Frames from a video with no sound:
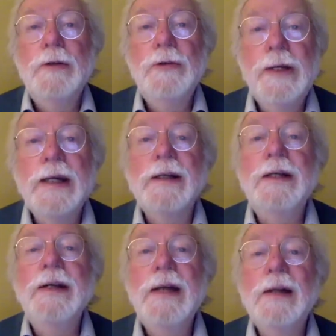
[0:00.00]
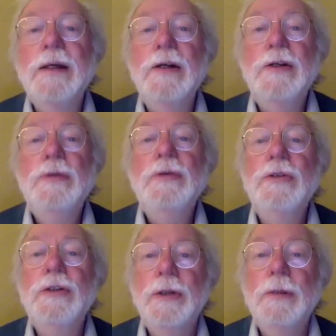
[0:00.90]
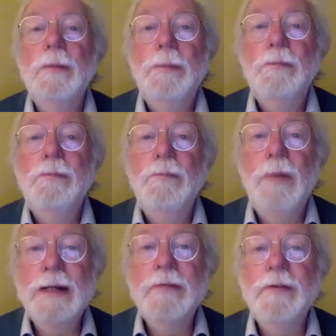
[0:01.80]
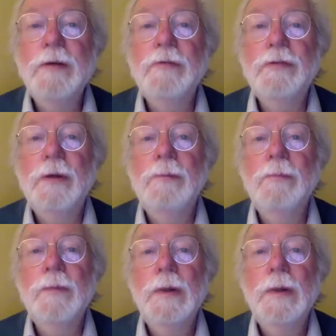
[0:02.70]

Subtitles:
you get another huge benefit from